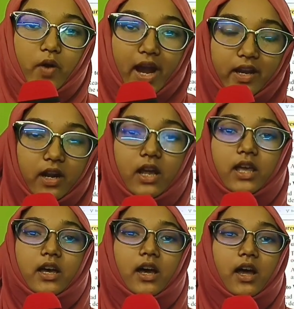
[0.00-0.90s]
writer
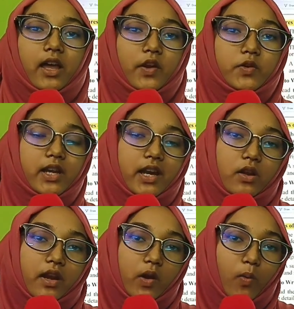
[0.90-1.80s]

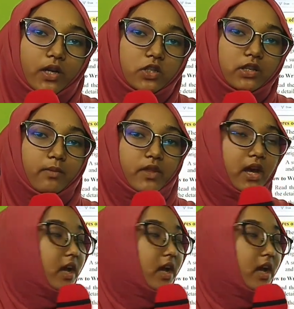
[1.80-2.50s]
really want to give the